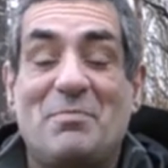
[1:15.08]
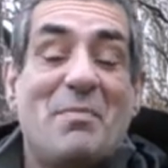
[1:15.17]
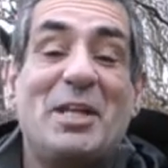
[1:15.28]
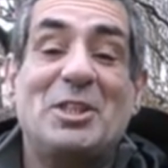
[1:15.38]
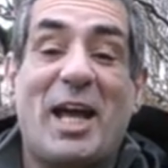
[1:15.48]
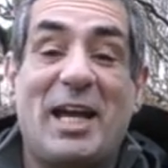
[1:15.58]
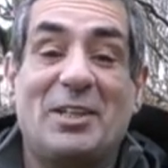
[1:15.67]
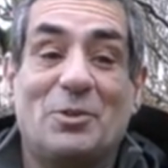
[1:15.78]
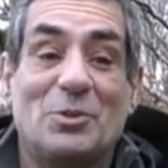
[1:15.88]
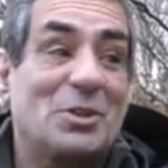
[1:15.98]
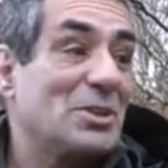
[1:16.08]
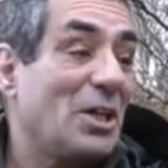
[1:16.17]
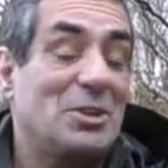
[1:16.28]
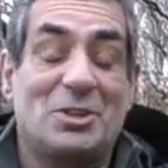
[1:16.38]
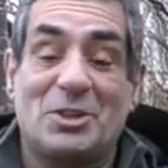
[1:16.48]
measure angles,
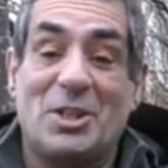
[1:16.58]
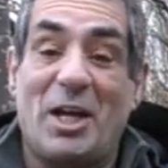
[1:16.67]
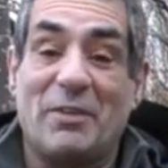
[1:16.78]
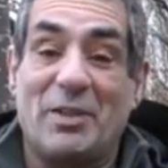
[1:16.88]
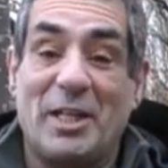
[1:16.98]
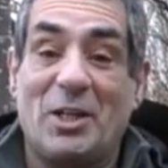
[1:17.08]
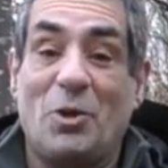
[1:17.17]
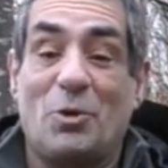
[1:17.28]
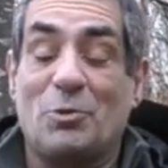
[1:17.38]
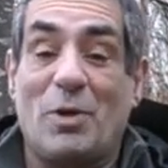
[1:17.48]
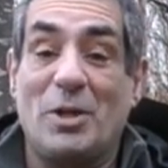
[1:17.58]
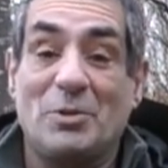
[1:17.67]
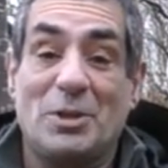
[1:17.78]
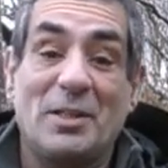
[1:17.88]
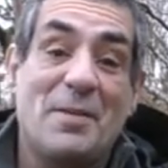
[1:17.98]
such as the side of a hill or a
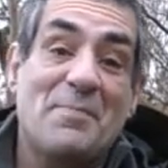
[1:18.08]
road.